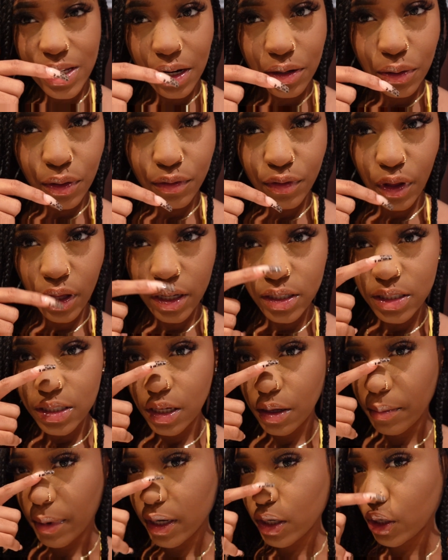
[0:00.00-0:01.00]
I don't know if y'all can
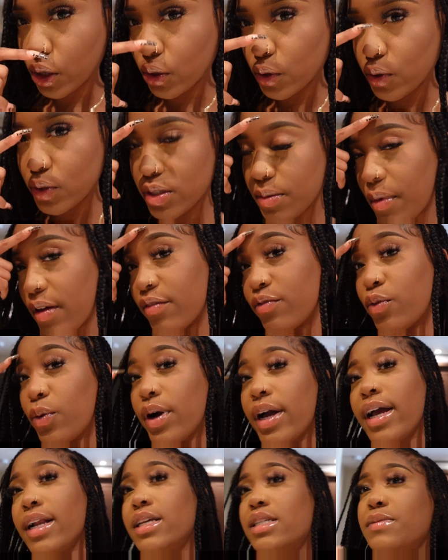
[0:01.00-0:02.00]
tell my nose and my
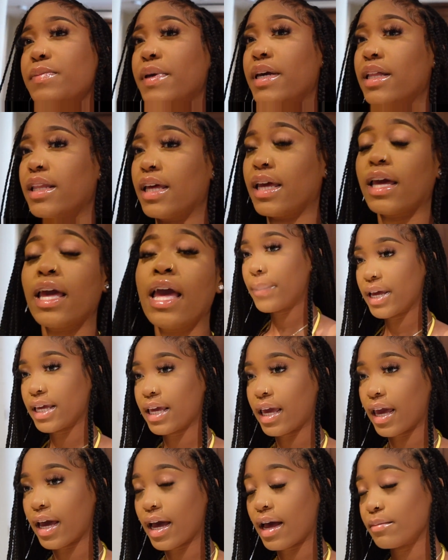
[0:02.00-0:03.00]
forehead is peeling. But
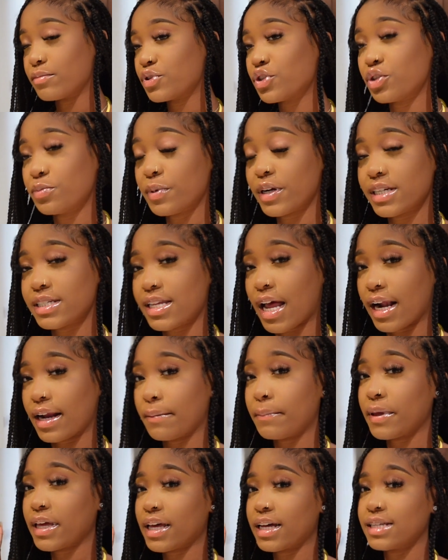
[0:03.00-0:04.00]
yeah, I'm super
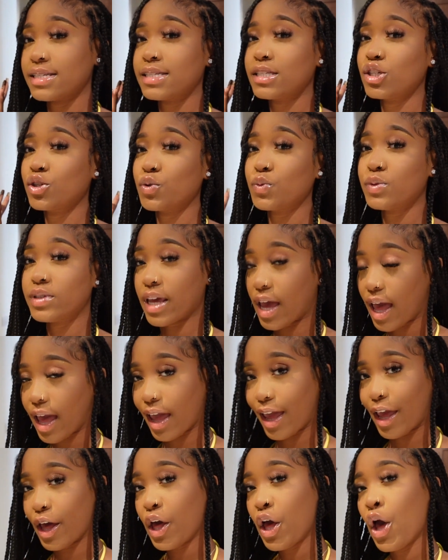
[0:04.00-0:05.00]
excited because
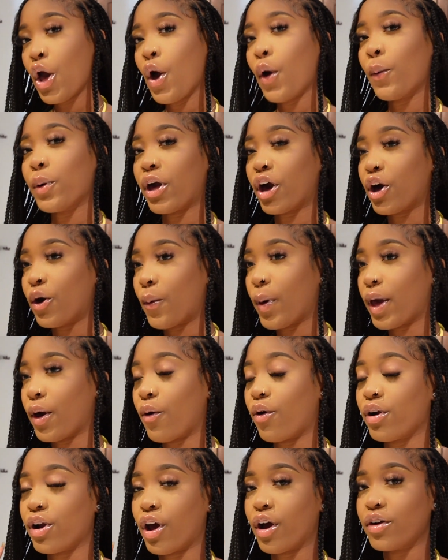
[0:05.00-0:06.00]
today we are going
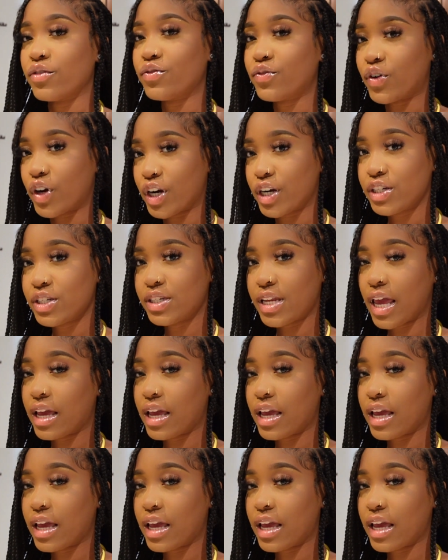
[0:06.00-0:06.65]
on our first